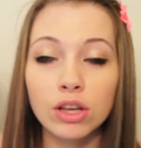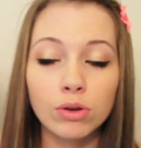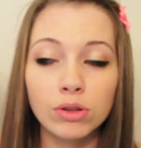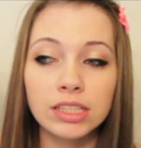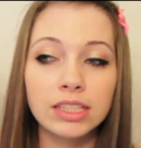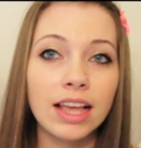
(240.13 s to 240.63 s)
the
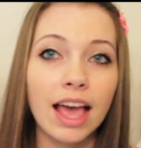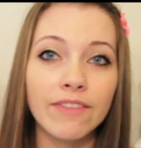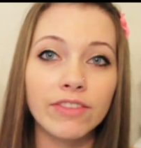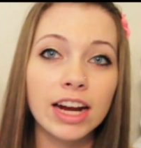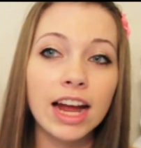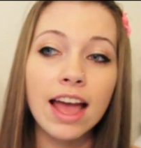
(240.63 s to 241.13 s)
coolest thing
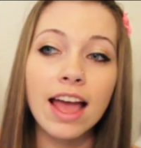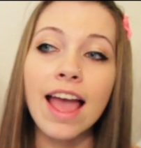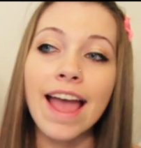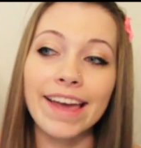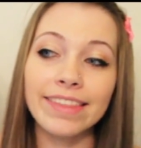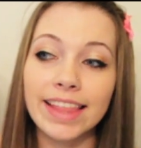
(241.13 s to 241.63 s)
ever.
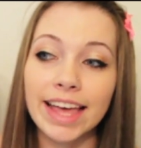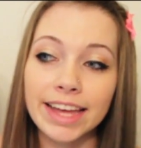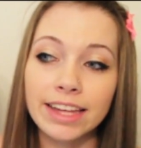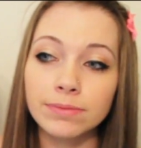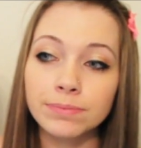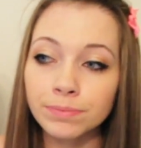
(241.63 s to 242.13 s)
And
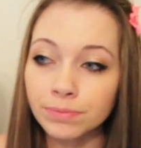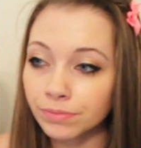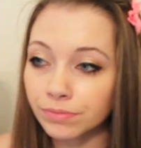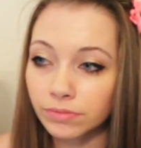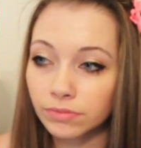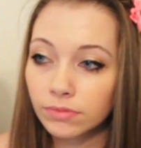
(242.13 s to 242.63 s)
then
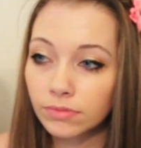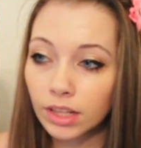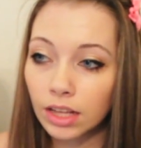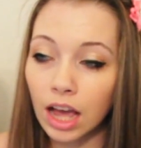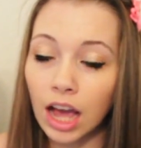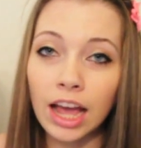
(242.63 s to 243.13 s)

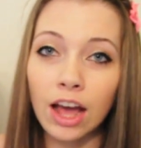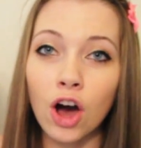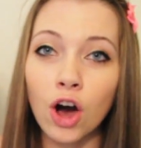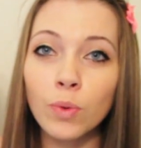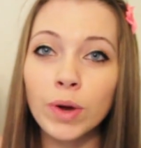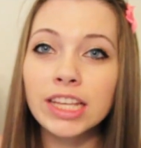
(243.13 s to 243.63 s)
I
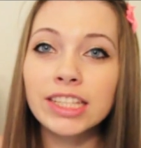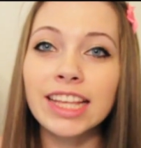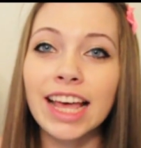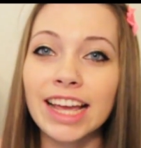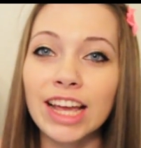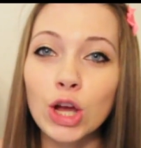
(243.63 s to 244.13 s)
always
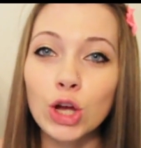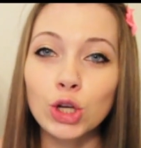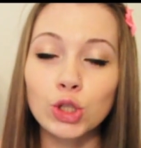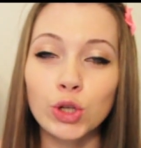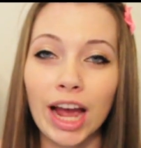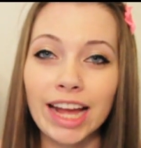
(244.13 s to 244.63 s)
like
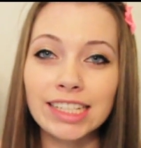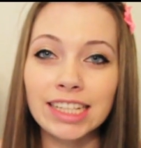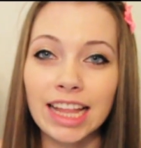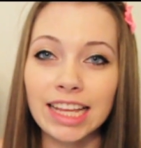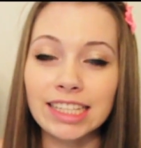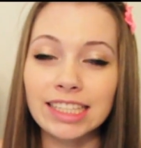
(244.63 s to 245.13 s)
tried to
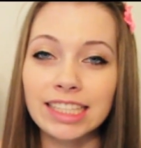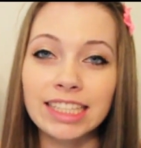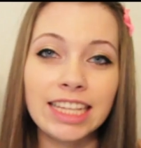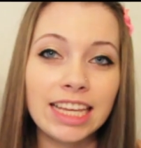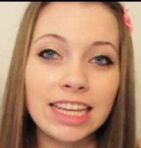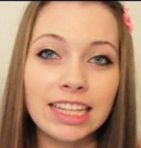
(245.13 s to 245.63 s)
like
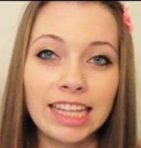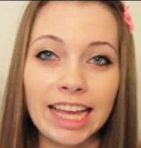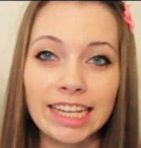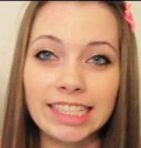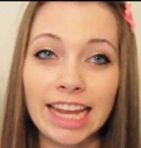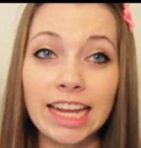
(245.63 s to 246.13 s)
sneak
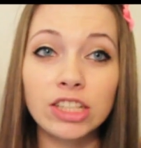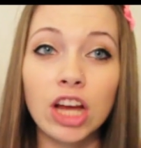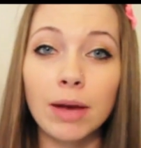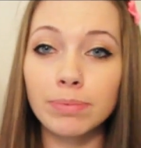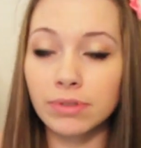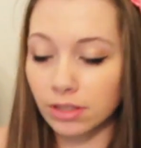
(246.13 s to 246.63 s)
like tank
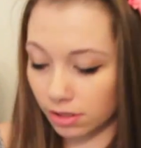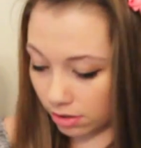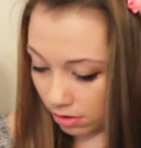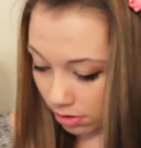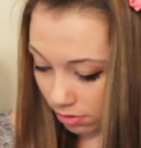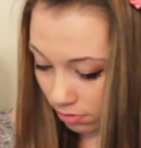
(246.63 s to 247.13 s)
tops.
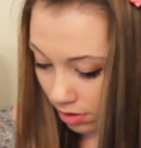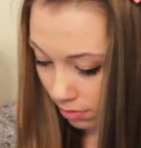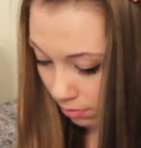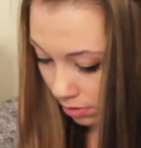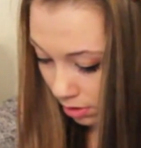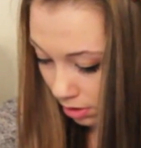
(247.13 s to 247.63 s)

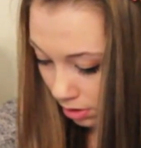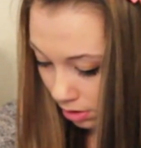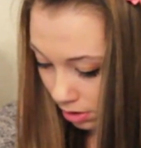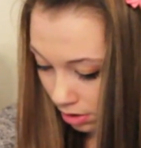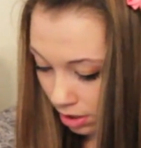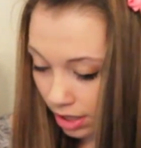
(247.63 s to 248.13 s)
Whoops.
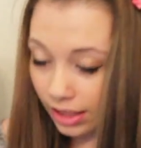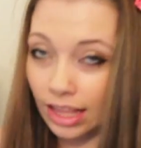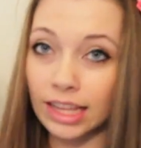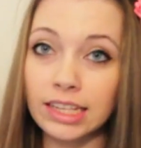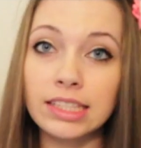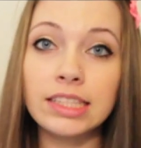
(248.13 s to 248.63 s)
I
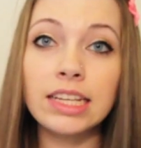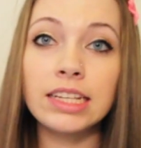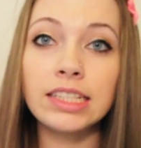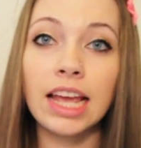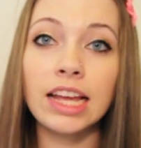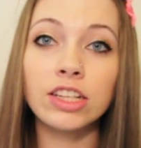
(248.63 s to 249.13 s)
like sneak
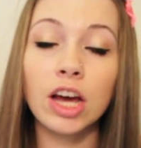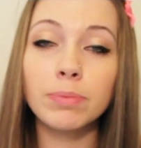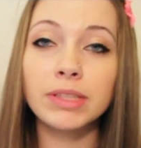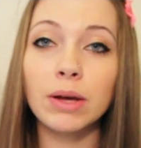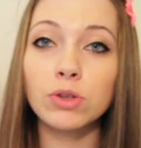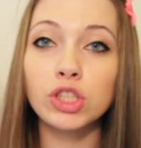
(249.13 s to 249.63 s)
tank
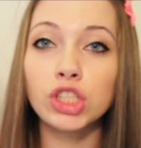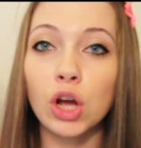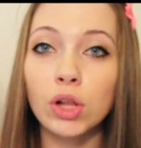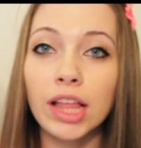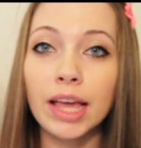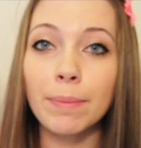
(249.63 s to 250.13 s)
tops that would
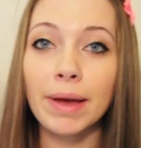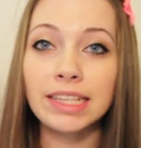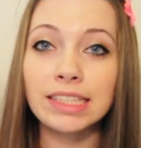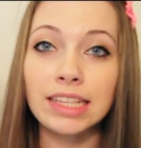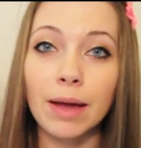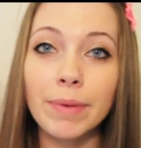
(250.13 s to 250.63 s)
show like my
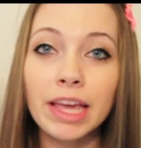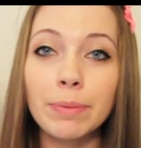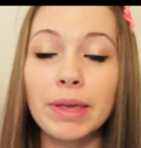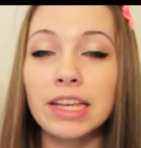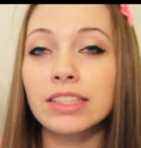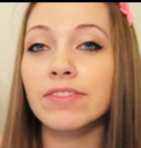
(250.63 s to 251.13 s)
stomach
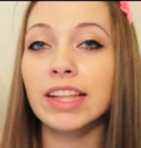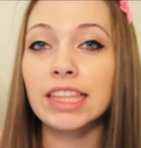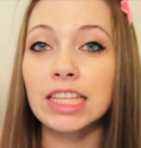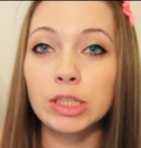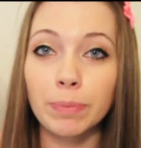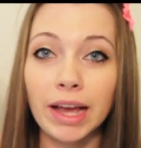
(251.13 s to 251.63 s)
because of
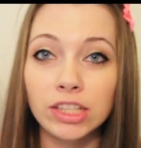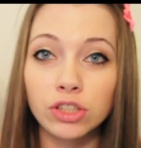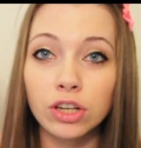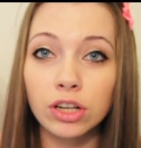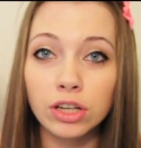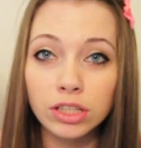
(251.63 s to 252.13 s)
like the Spice
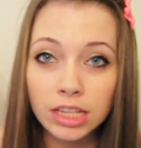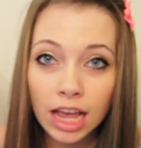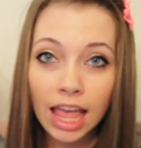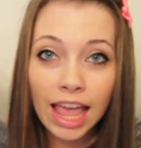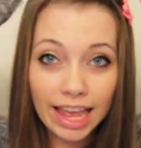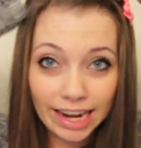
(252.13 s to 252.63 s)
Girls,
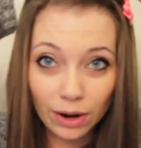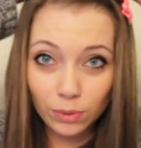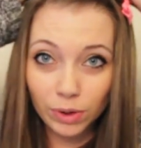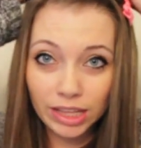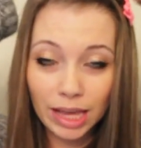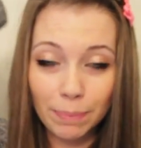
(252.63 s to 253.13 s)
and I
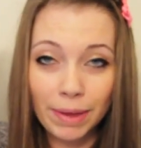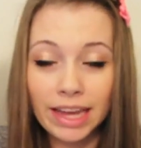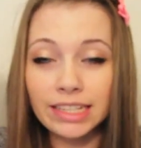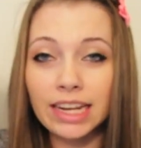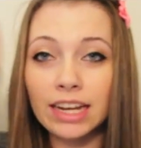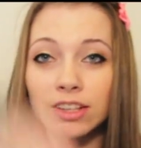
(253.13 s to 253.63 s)
would wear like
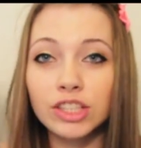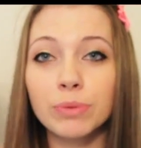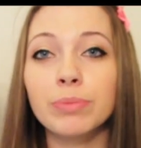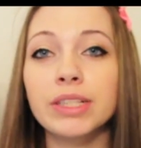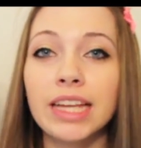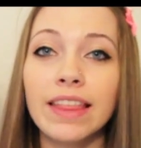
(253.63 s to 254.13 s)
pigtails
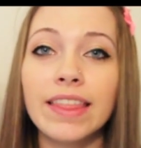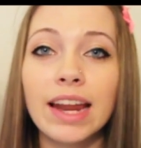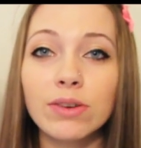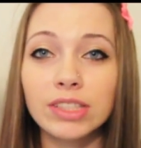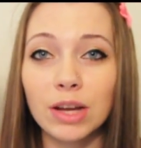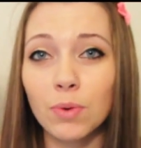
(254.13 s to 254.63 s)
and pretend that
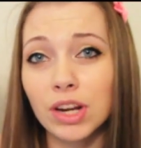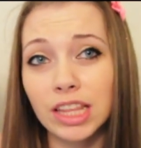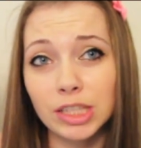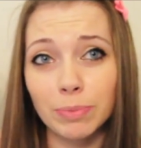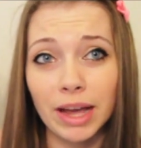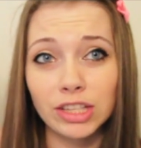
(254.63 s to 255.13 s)
I was like one of
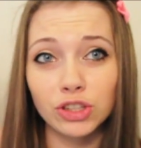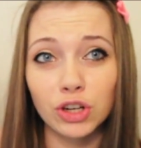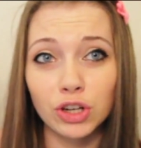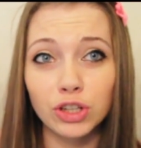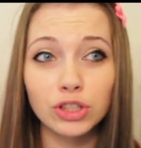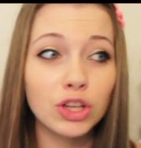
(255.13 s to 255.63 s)
the Spice
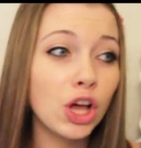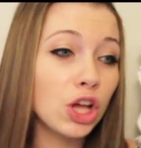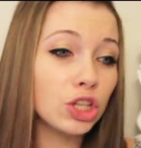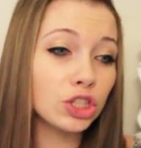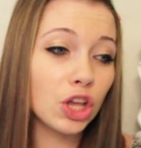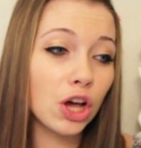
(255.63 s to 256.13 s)
Girls.
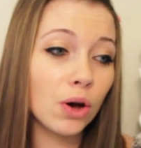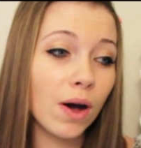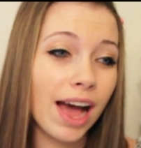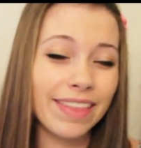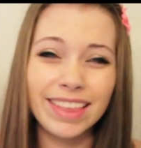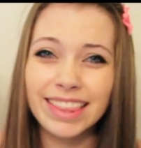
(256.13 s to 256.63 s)
So
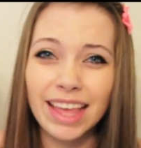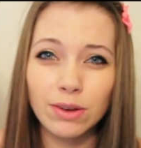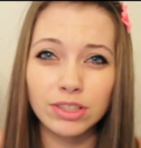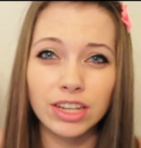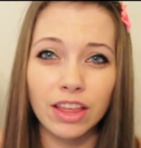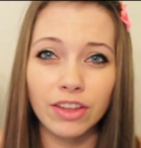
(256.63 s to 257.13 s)
I think that
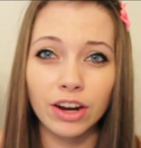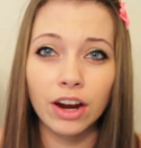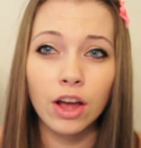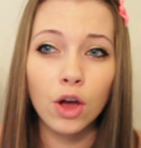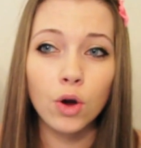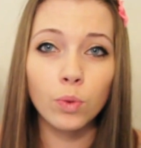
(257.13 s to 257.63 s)
was
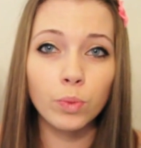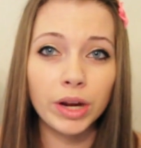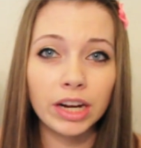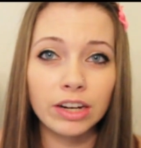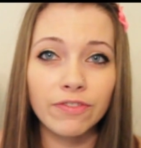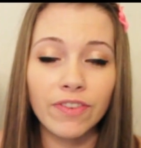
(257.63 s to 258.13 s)
another
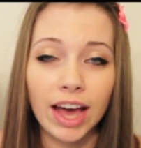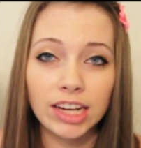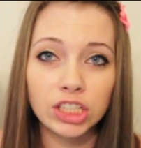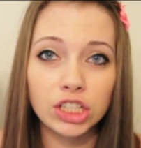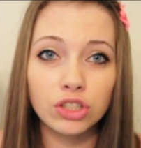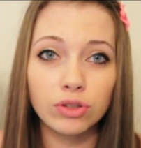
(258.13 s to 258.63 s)
weird
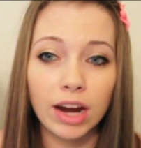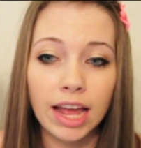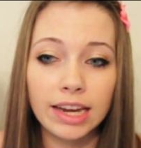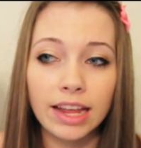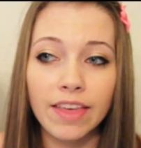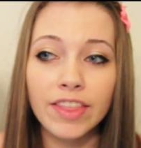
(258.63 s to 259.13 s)
fashion
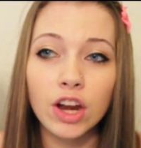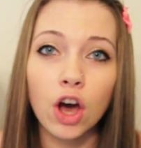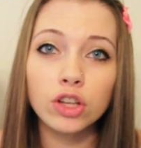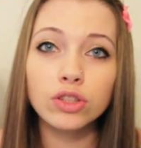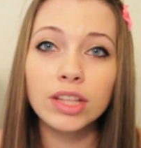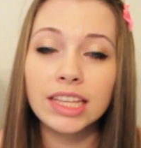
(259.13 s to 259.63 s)
trend. And then
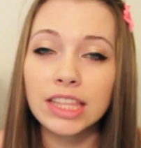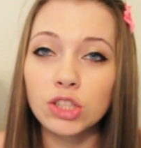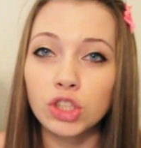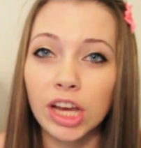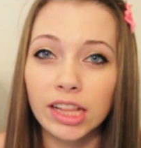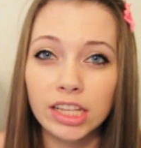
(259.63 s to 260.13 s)
also like the
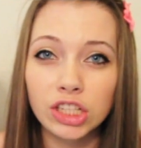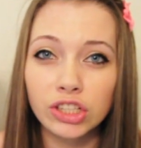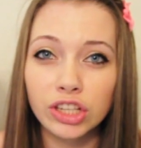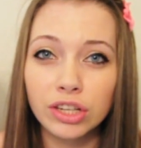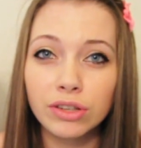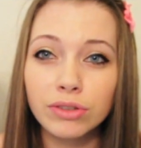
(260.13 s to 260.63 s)
jelly
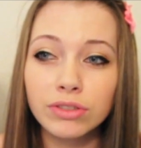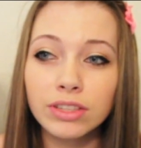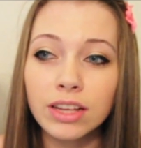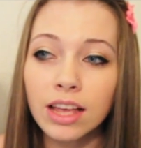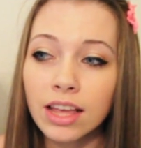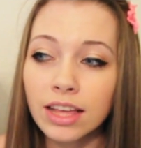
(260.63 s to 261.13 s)

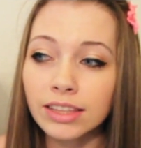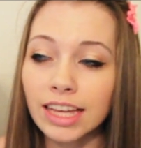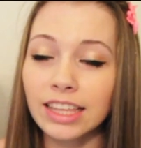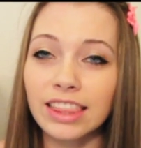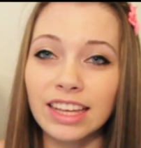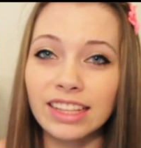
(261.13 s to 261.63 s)
shoes,
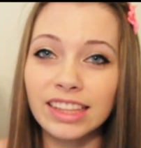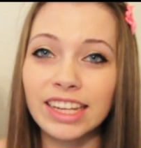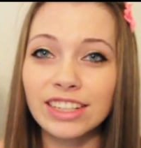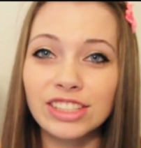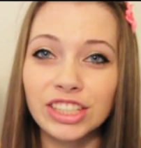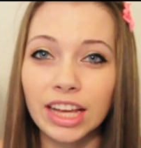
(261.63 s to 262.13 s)
like the
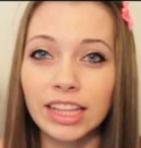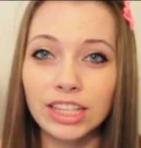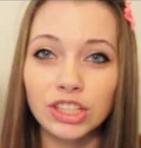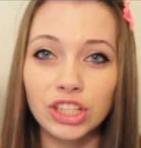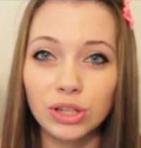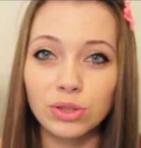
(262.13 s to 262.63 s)
clear
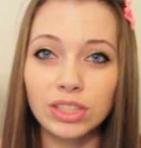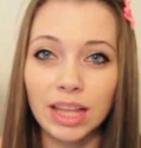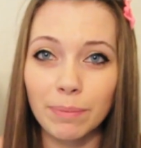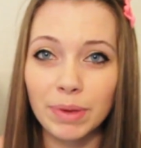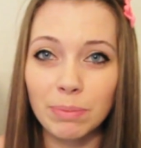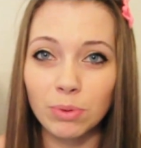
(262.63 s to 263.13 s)
jelly shoes
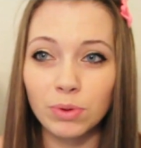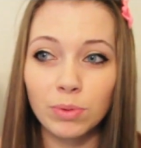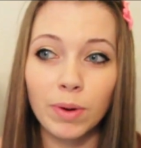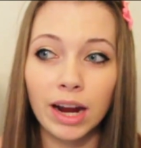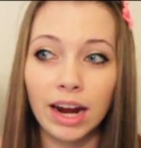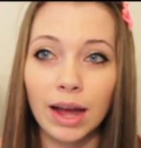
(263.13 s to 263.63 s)
that people
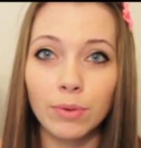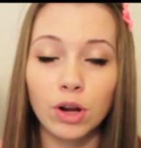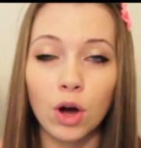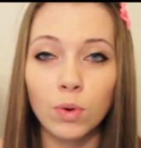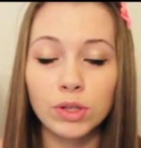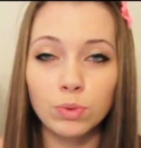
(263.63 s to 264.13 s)
would wear, I would
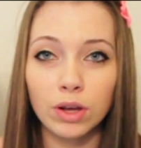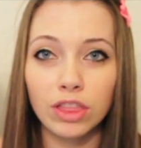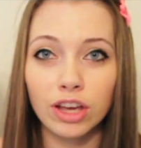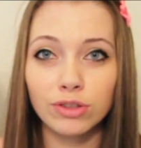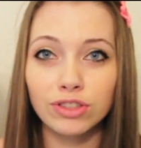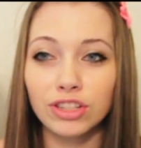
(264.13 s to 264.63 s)
always wear
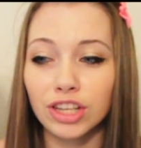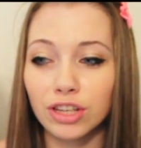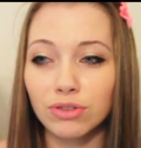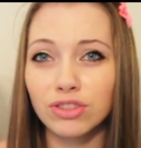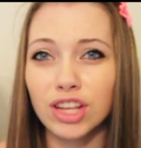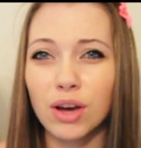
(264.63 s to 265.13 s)
those
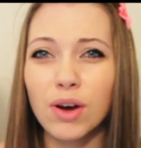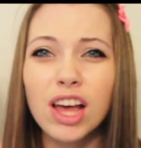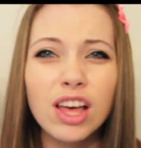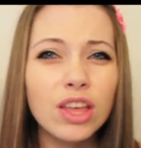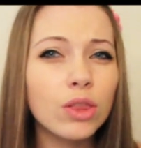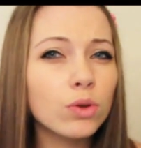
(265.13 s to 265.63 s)
too. So
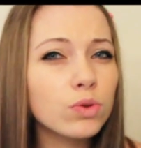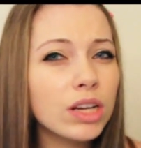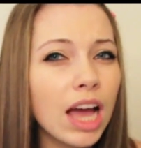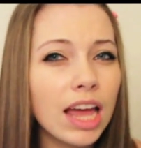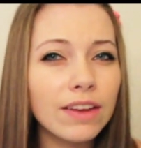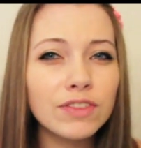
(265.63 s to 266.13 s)
those were
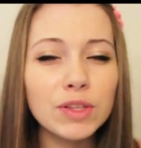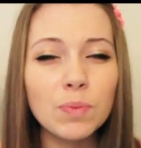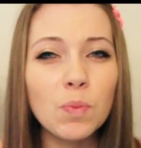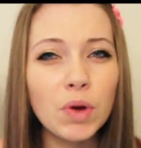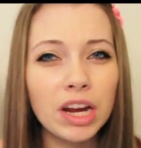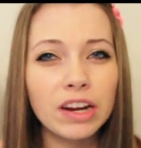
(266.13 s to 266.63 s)
kind of
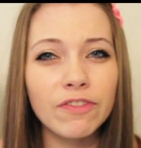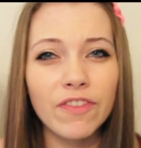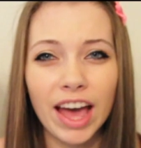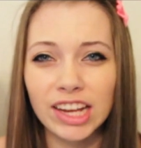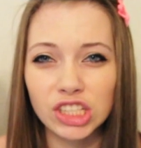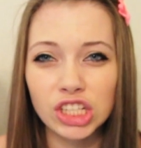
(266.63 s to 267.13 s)
some weird
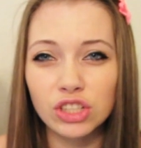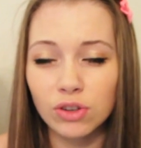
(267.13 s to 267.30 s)
fashion